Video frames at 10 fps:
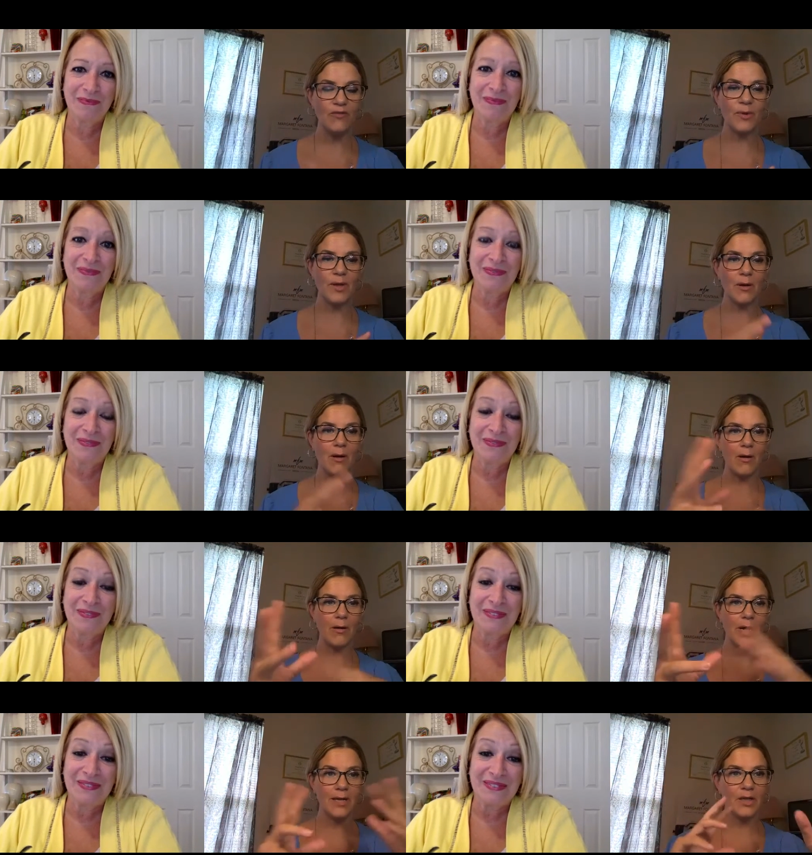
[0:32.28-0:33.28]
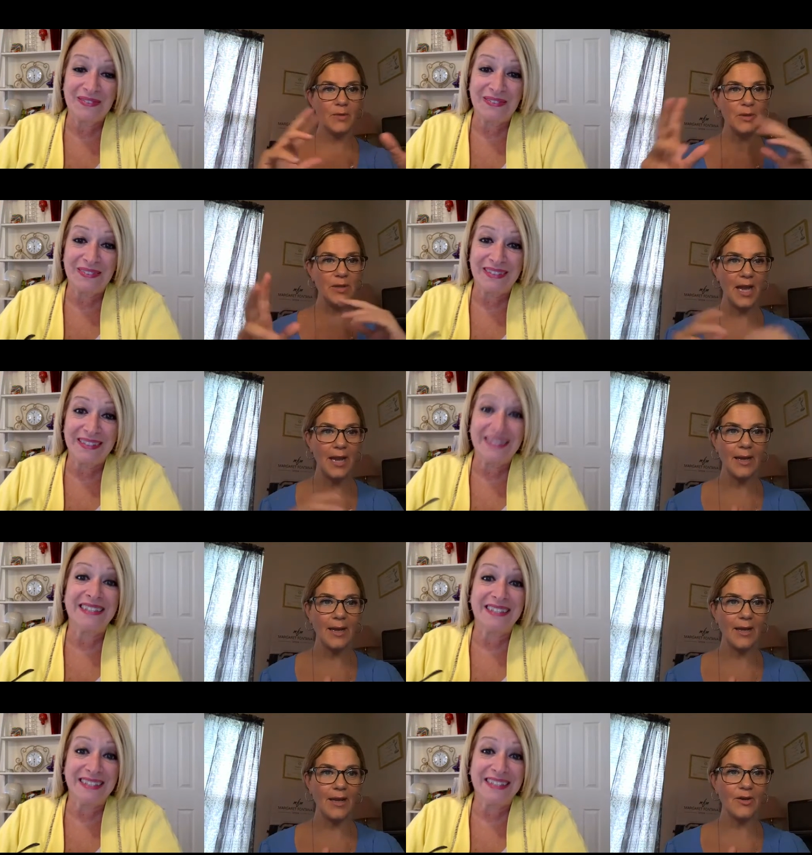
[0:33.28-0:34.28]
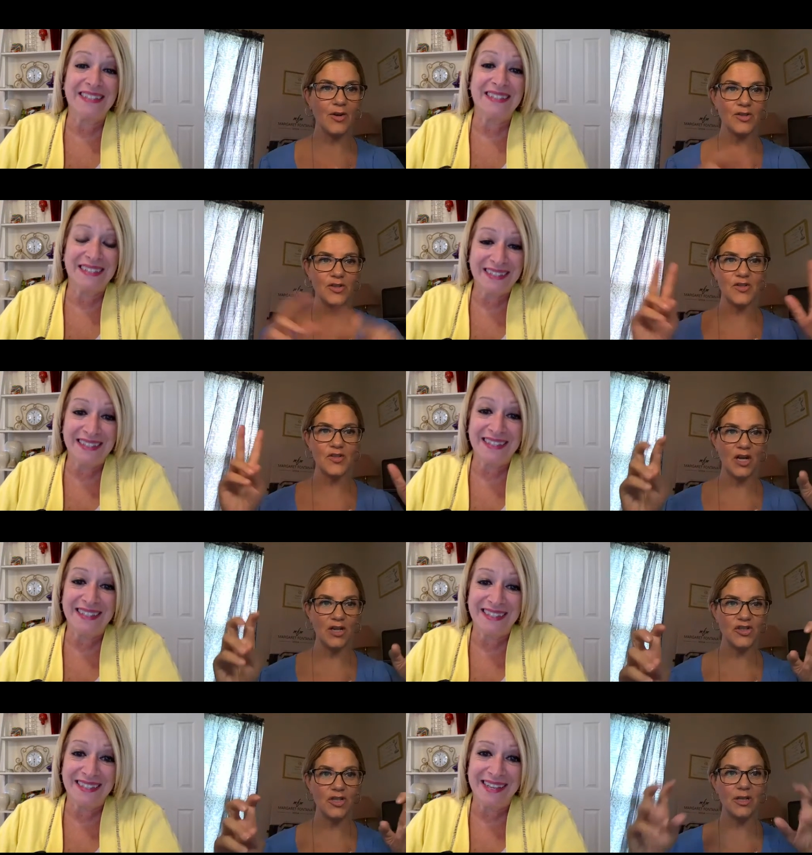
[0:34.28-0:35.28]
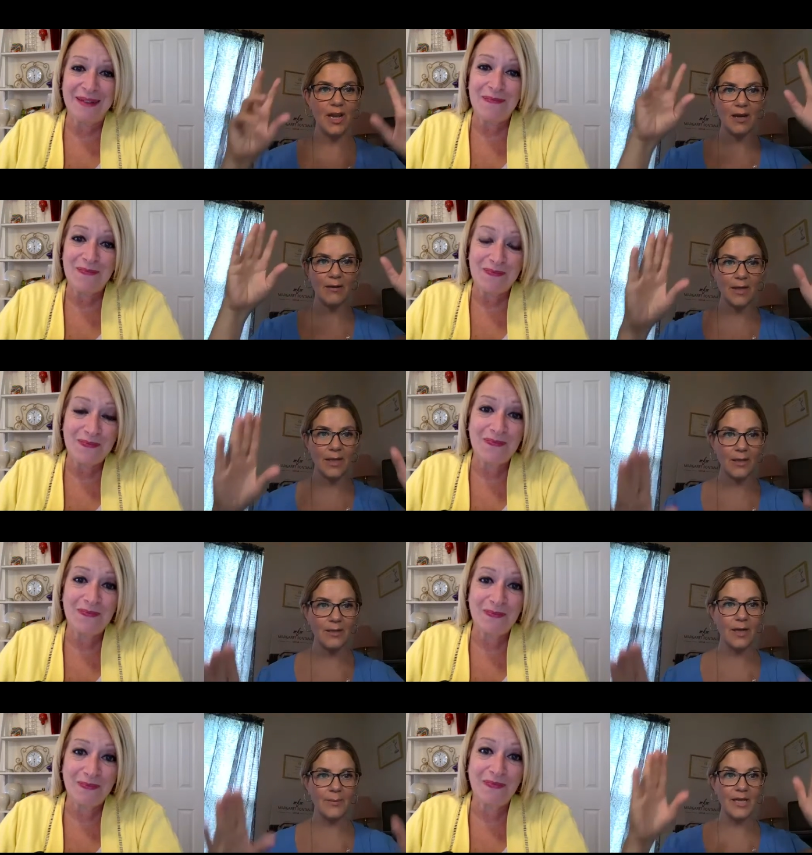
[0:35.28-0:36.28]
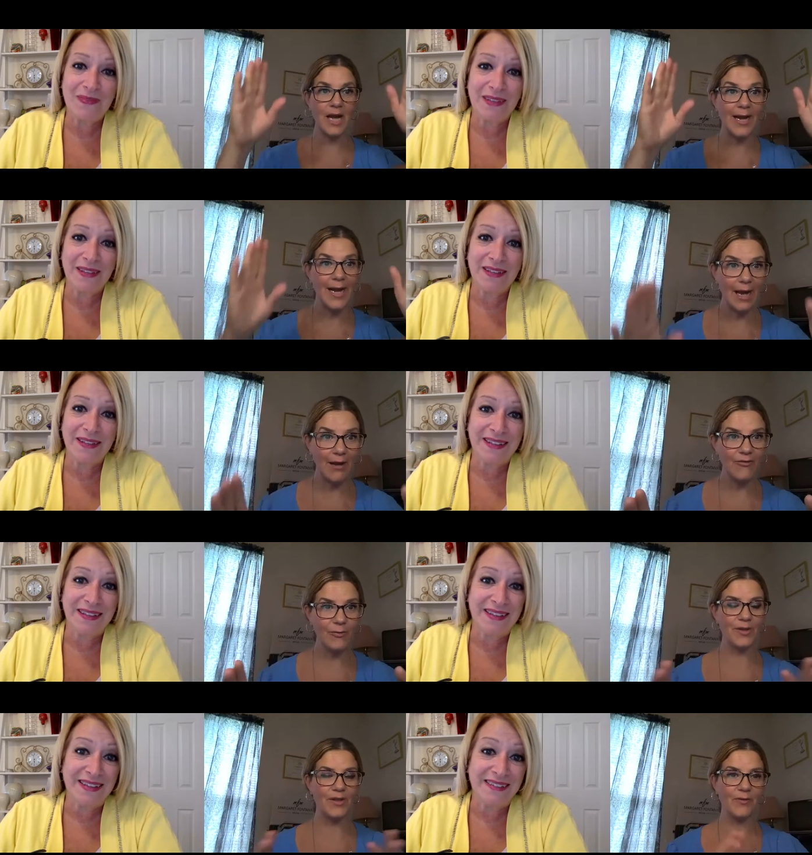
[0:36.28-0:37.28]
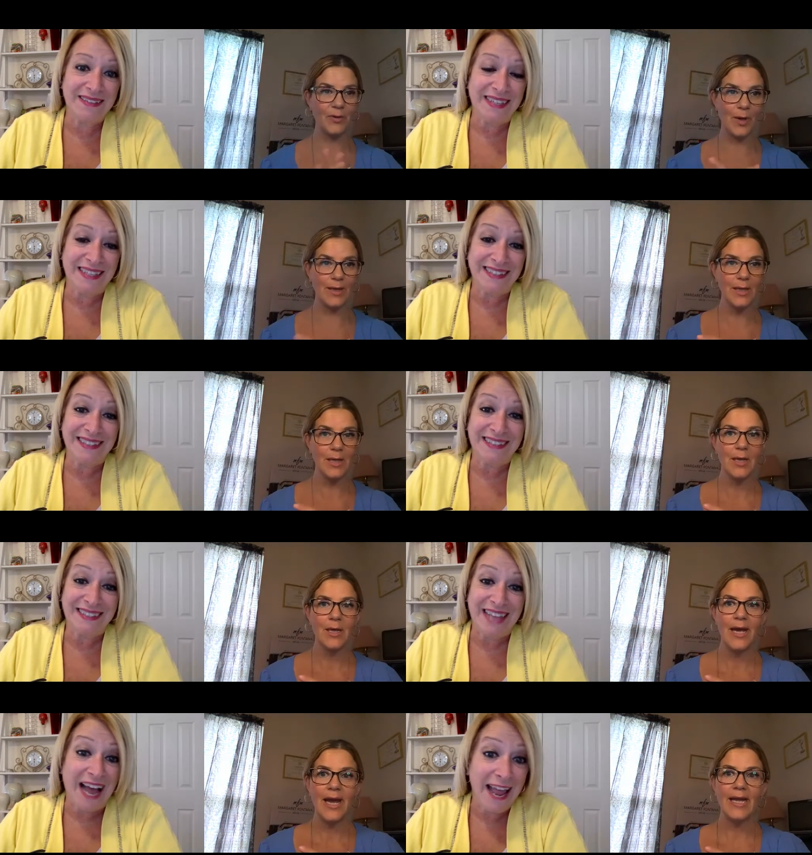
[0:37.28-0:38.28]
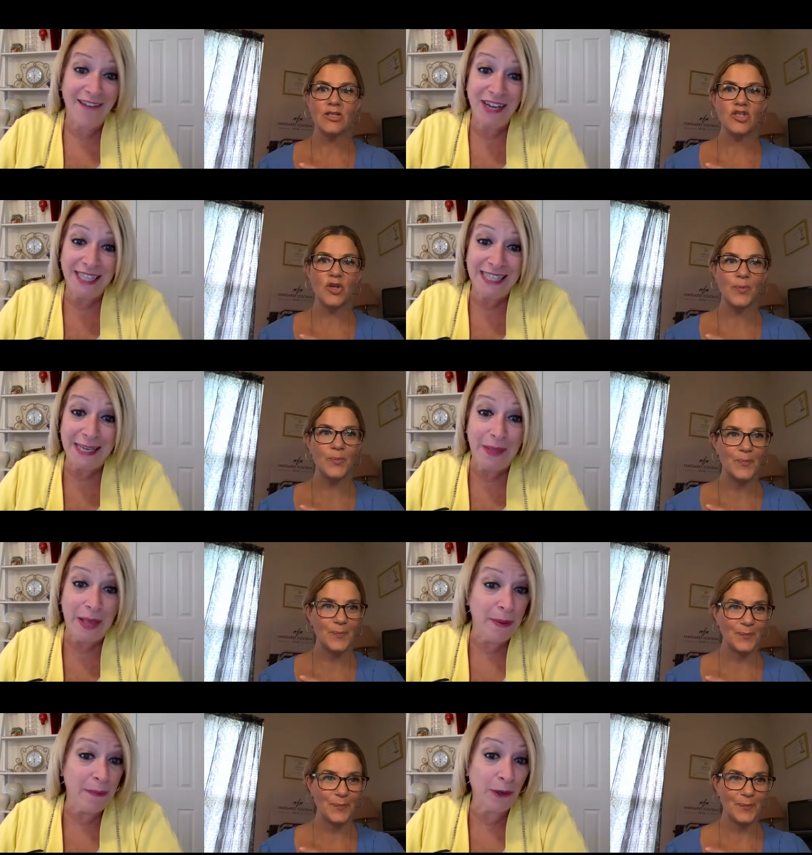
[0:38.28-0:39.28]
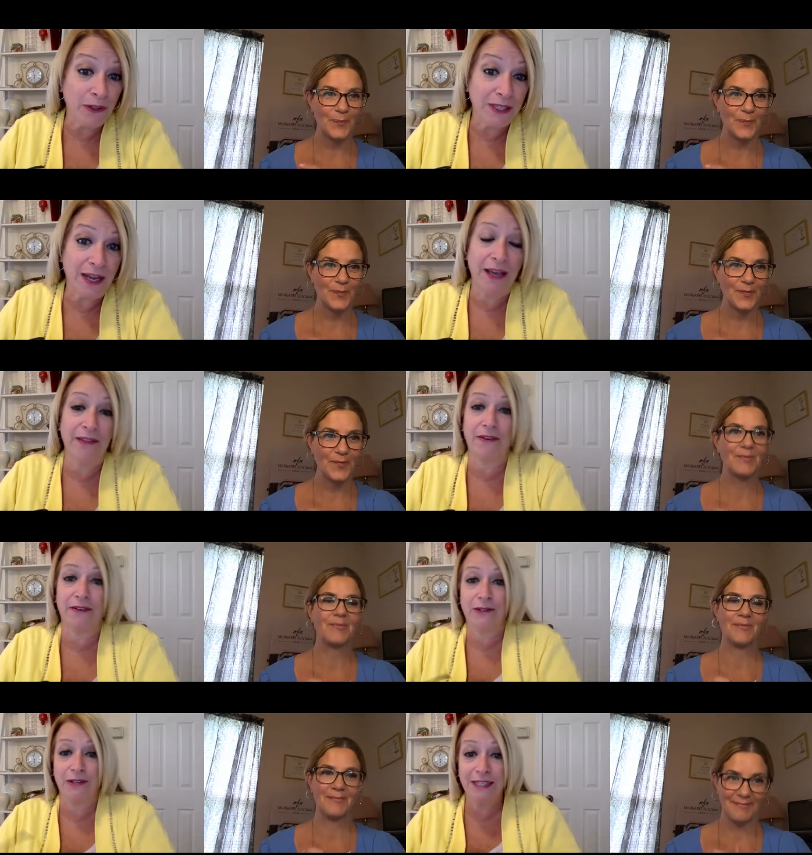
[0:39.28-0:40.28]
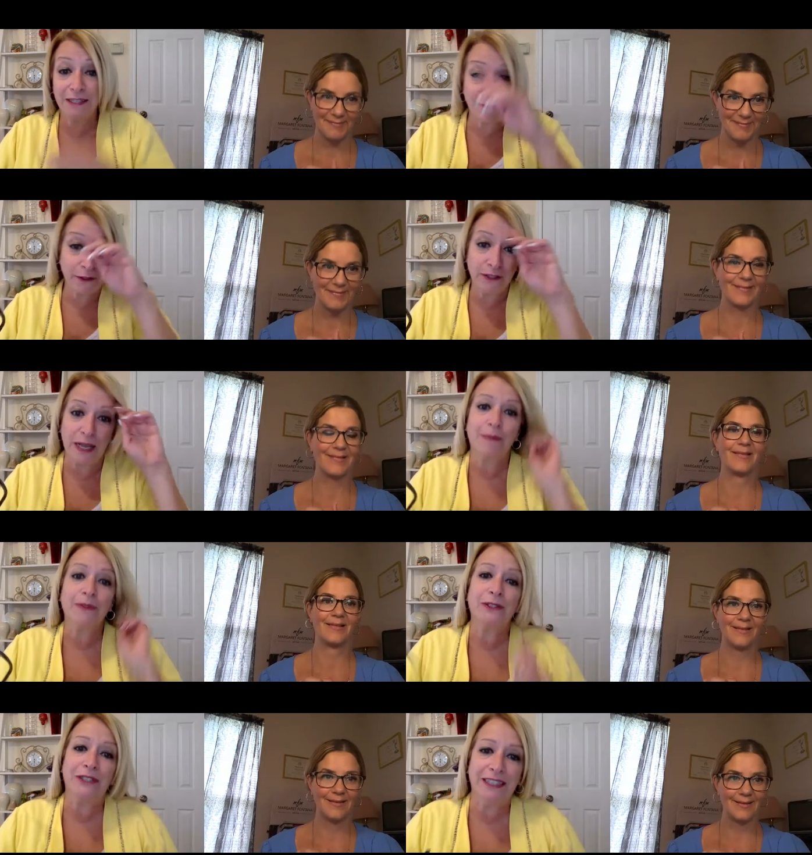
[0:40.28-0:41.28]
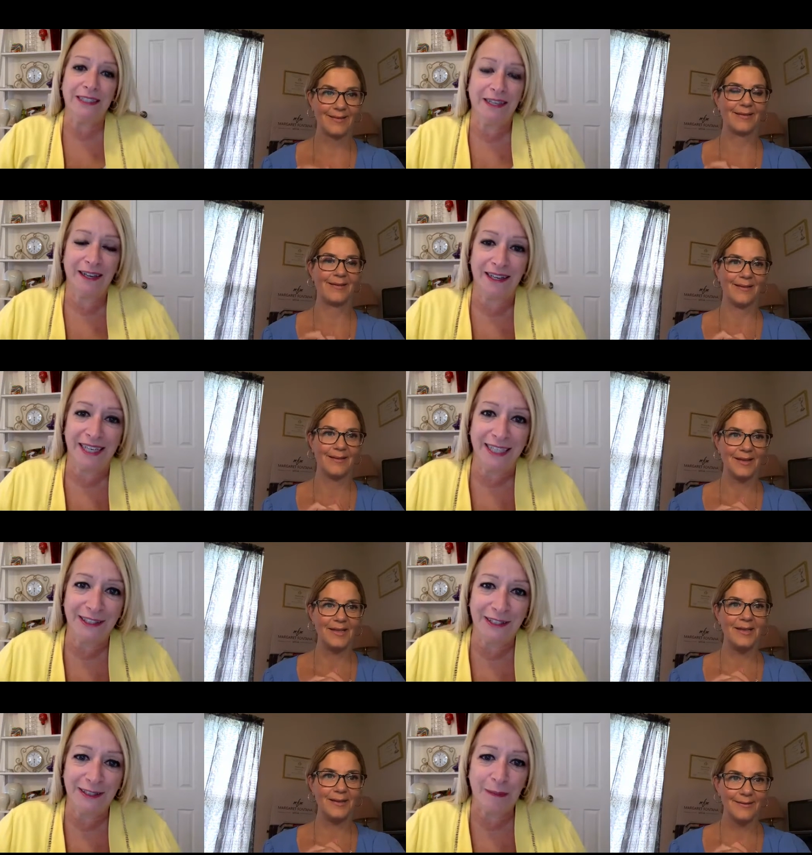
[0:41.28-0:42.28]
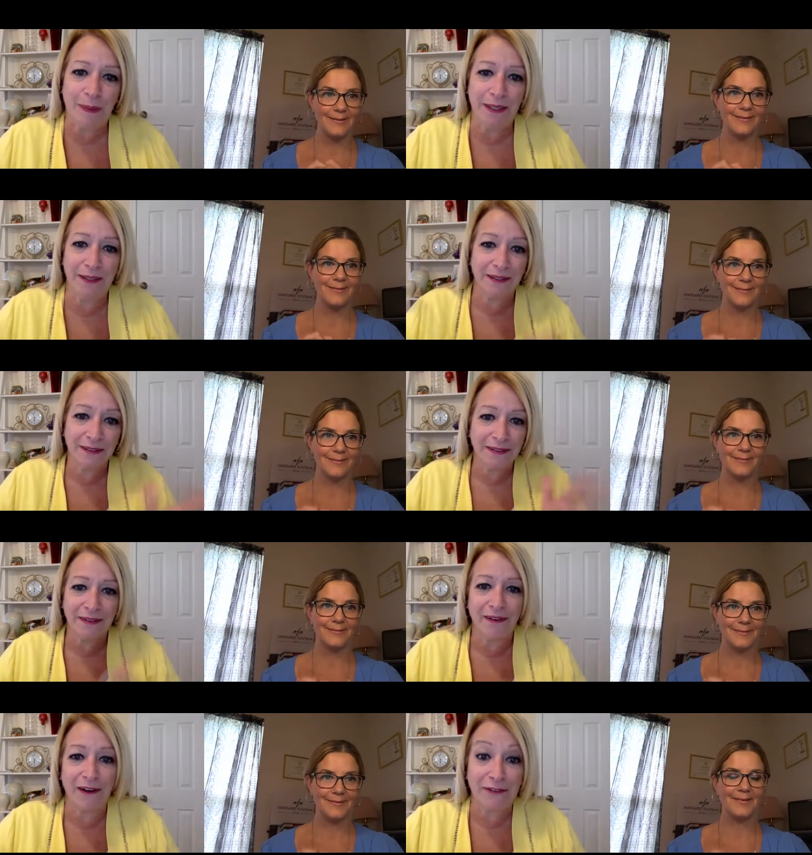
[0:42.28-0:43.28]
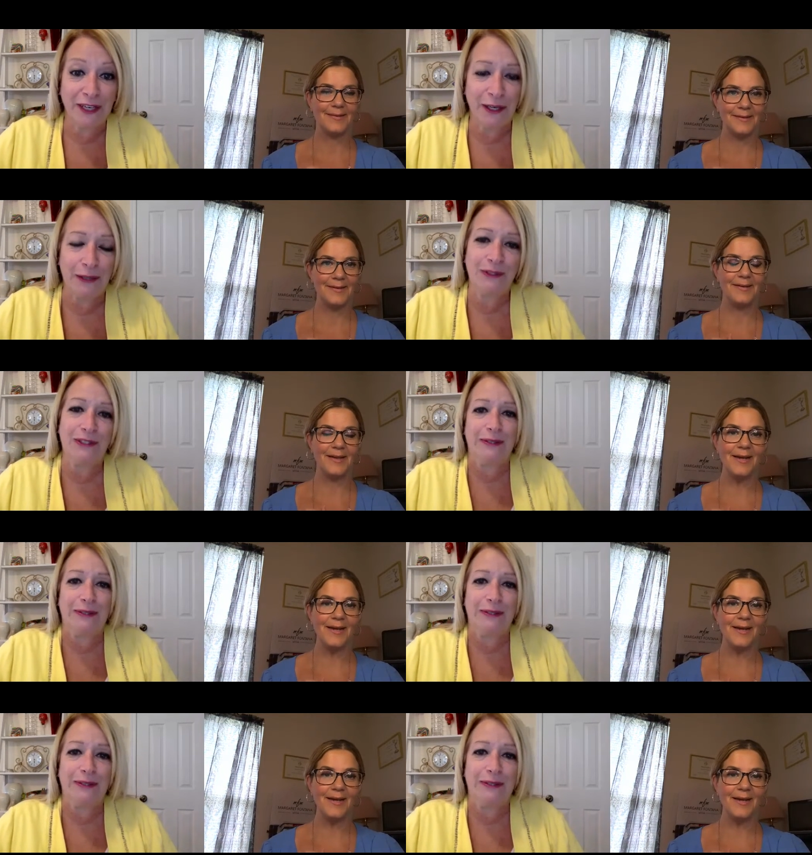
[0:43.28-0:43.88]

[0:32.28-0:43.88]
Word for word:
Speaker 1: We've been all kind of communicating in our discussion area. I mean, I have with everyone.
Speaker 2: I have and not so seen them in person either. So, this is the first opportunity I get to speak on video to.